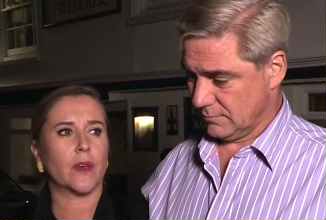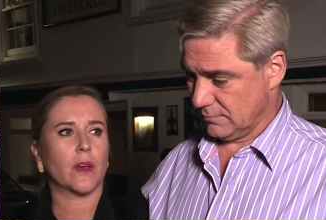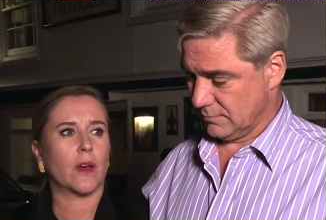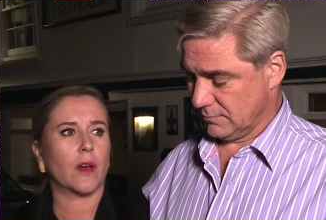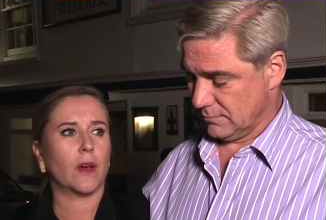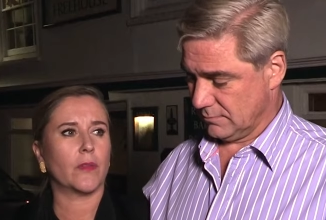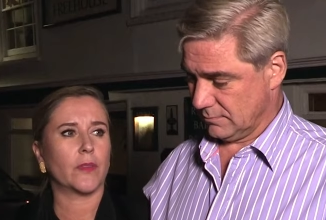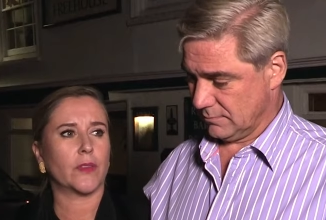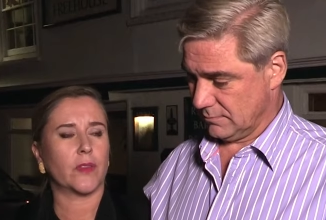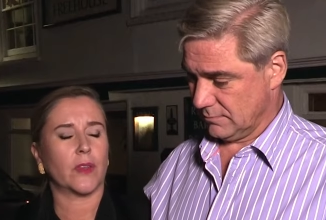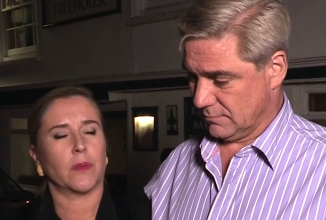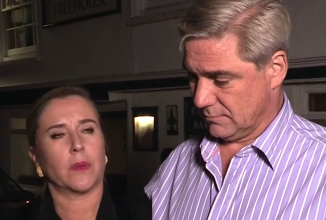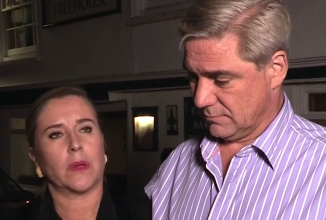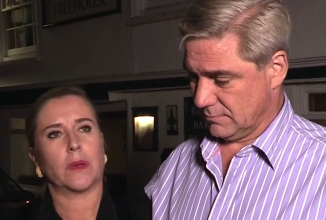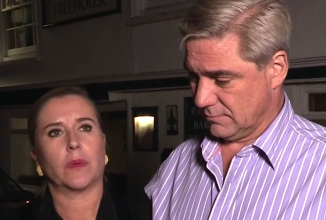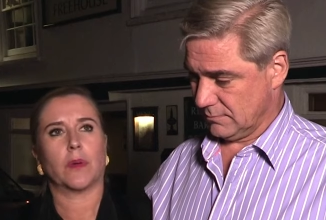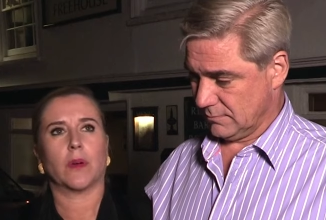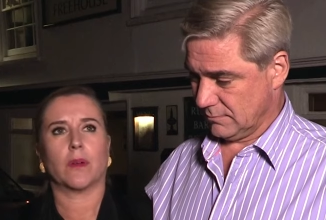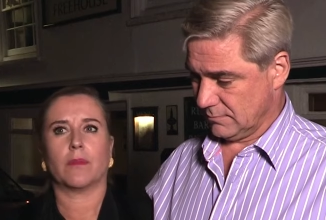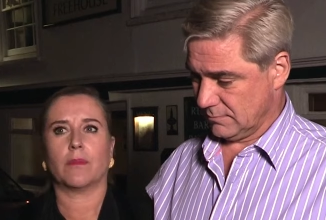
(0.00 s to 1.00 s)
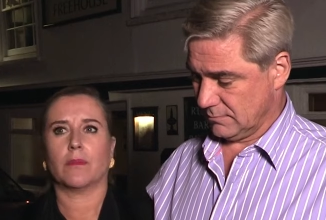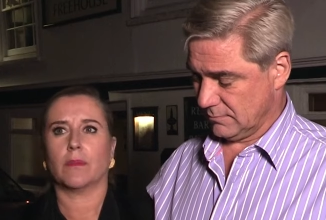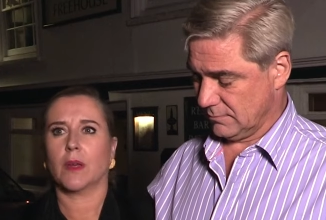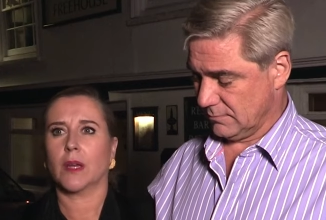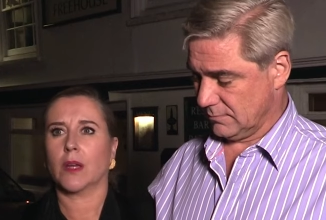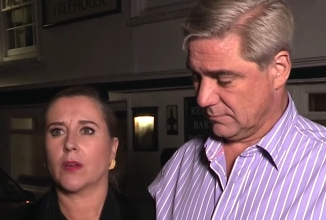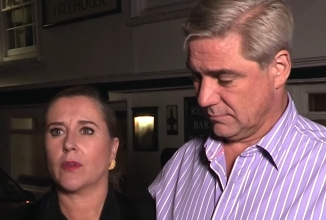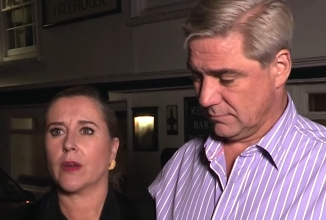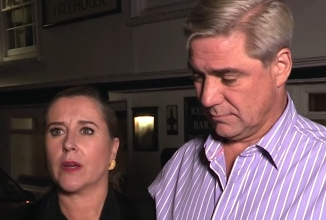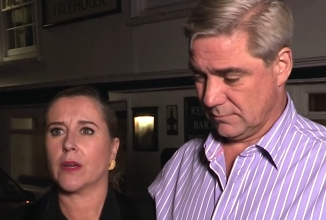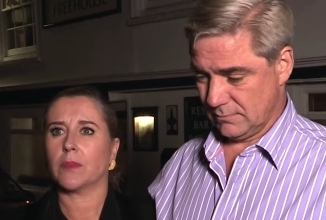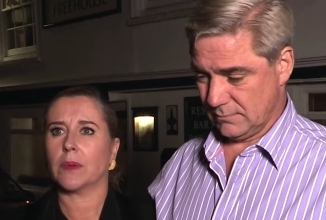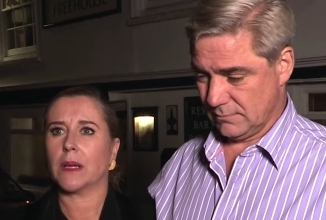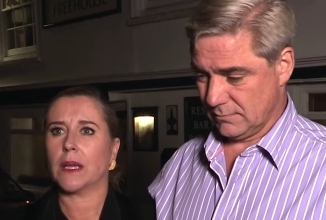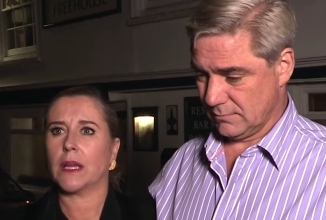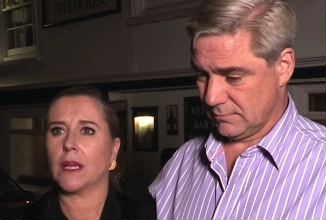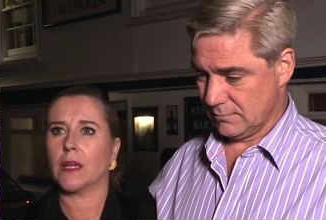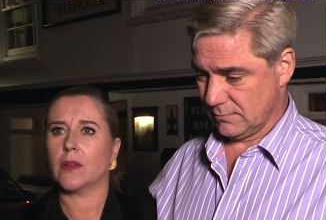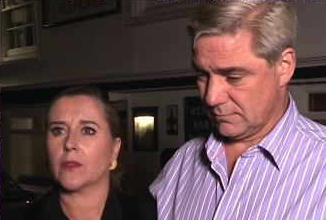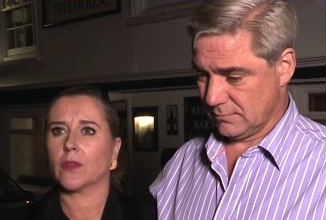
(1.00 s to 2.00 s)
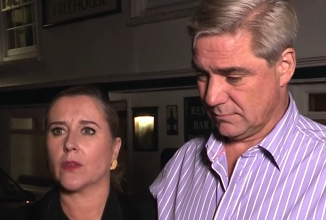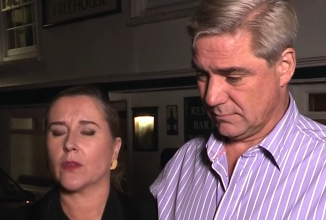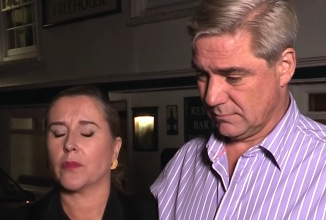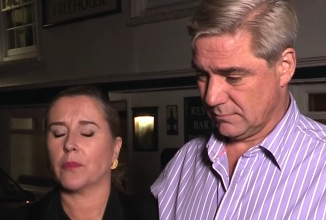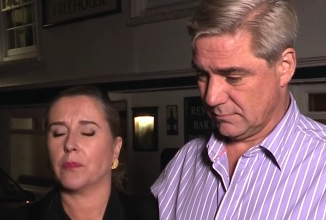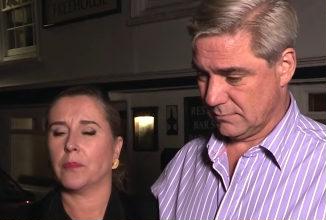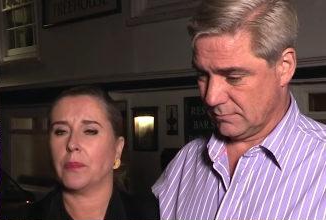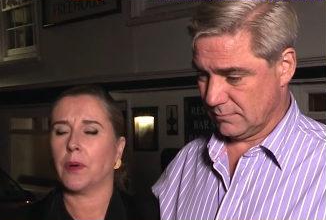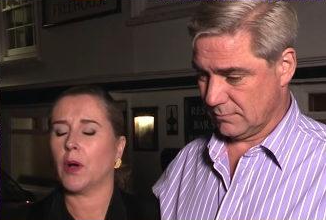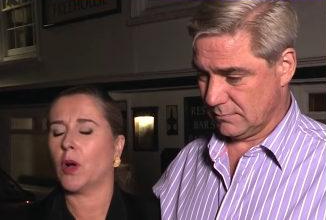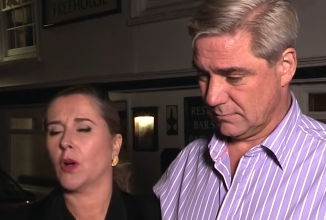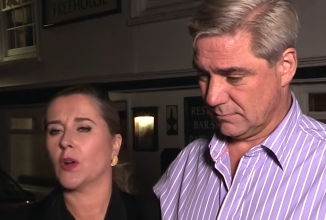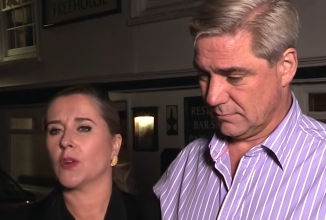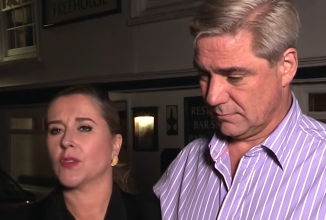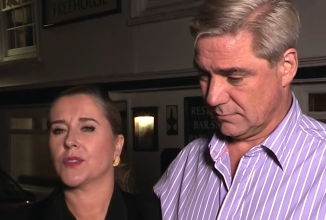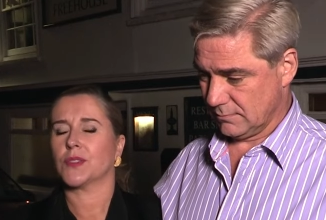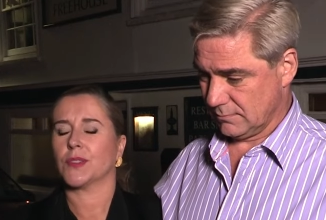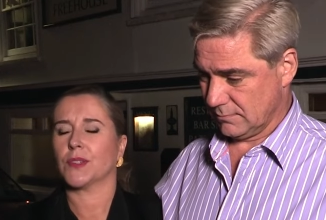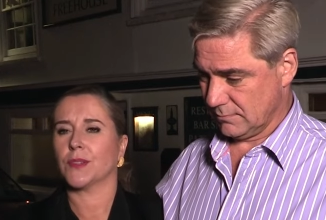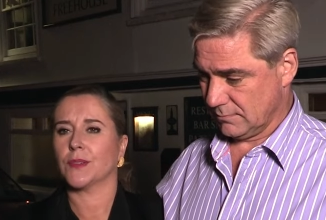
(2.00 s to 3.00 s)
Speaker 1: that obviously we were incredibly sort of posh